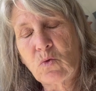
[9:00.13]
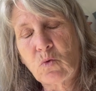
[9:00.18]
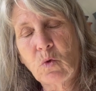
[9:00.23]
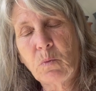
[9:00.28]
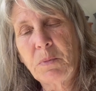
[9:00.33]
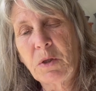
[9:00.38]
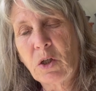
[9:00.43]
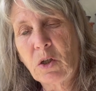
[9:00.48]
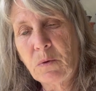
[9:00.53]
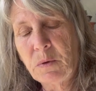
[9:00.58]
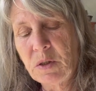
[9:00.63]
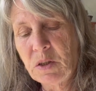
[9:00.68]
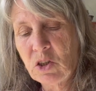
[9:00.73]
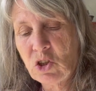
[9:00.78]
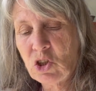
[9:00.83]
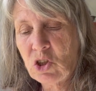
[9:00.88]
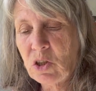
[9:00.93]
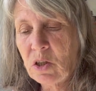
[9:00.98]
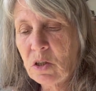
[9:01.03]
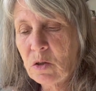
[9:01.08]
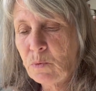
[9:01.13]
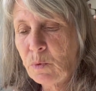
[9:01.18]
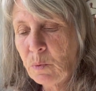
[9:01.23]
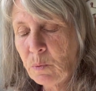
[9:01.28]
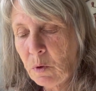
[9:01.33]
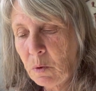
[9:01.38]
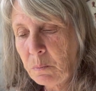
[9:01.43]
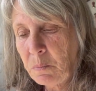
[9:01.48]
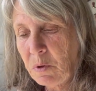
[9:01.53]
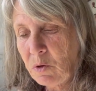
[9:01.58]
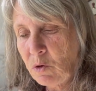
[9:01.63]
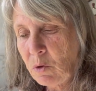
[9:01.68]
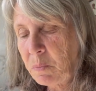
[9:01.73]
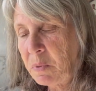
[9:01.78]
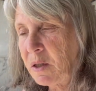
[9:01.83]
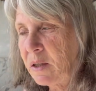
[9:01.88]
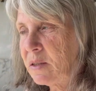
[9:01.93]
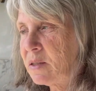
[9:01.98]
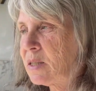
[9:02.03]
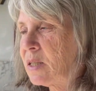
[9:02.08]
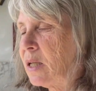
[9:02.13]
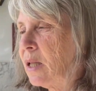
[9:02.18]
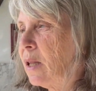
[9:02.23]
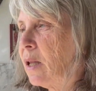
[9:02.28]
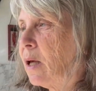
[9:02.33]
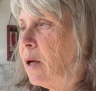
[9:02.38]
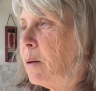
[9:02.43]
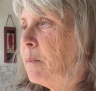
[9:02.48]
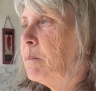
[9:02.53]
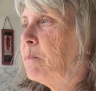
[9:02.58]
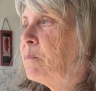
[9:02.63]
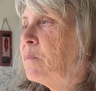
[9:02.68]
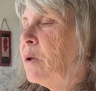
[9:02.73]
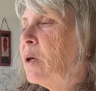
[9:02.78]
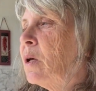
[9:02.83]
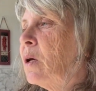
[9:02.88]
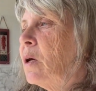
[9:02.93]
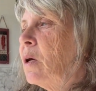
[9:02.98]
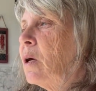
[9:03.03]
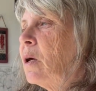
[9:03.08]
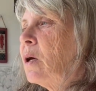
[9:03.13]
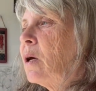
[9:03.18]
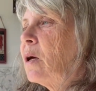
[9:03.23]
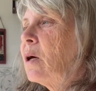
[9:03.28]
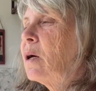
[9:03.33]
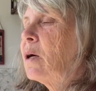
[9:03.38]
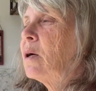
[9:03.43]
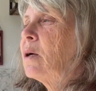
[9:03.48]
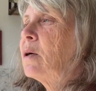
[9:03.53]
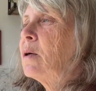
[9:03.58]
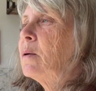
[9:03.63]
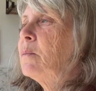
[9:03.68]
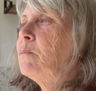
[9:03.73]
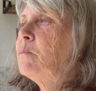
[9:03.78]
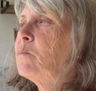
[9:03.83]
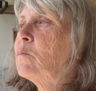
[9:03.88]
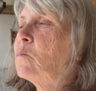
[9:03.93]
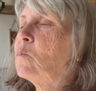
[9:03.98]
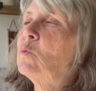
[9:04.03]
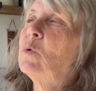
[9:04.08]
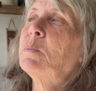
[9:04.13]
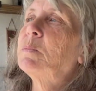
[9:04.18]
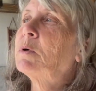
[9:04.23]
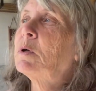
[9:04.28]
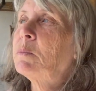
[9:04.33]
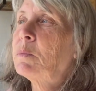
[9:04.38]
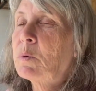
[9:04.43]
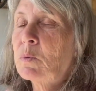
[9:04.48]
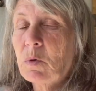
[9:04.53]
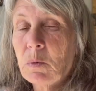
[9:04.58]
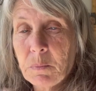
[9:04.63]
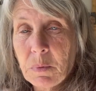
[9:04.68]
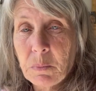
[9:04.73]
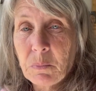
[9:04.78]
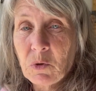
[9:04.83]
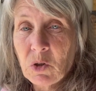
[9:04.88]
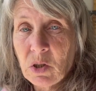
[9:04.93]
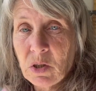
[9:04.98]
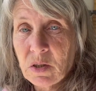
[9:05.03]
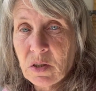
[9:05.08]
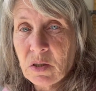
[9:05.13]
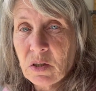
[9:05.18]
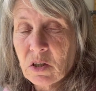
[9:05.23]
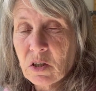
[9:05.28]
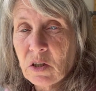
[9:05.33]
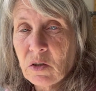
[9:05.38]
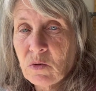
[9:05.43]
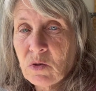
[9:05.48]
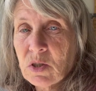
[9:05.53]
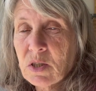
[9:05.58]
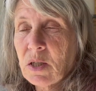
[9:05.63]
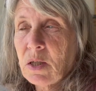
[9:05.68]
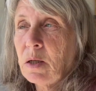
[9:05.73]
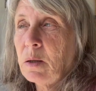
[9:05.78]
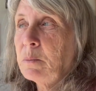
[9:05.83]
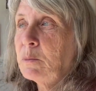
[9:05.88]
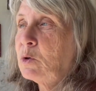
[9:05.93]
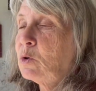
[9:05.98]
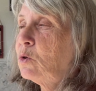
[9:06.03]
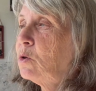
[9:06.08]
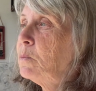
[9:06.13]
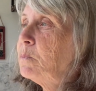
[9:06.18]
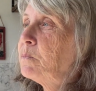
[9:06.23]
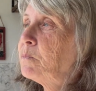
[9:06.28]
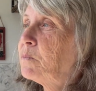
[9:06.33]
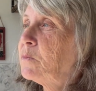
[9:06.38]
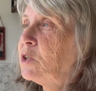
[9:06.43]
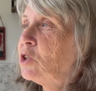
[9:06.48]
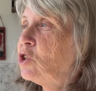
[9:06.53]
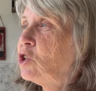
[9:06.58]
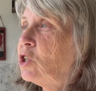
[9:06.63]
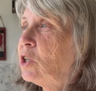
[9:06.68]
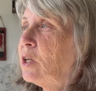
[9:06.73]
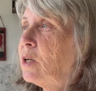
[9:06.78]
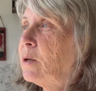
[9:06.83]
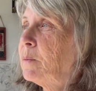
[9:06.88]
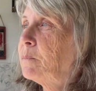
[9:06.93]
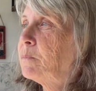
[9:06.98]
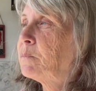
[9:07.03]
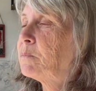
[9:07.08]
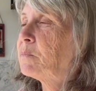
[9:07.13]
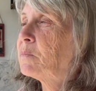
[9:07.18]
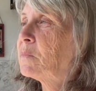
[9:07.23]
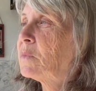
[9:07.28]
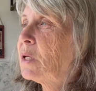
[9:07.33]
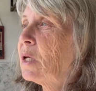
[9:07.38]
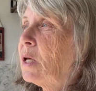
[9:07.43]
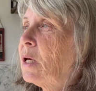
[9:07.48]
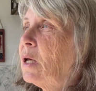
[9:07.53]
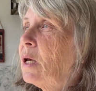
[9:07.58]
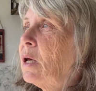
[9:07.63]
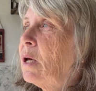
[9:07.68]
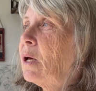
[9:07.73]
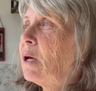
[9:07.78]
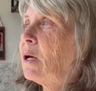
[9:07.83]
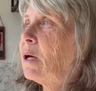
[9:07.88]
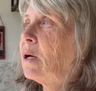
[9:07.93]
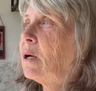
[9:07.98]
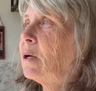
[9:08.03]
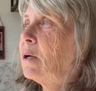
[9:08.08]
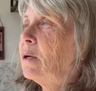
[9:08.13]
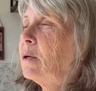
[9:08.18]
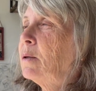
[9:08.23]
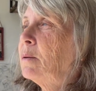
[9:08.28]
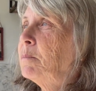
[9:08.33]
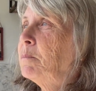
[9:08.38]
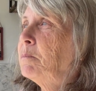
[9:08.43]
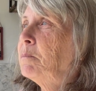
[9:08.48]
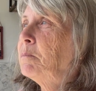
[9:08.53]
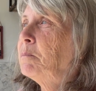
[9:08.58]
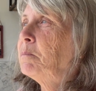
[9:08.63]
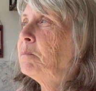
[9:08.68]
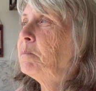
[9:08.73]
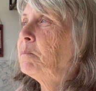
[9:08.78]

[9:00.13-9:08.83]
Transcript: will be going this year. We won't be replacing them. We probably won't be breeding the goats anymore this year. And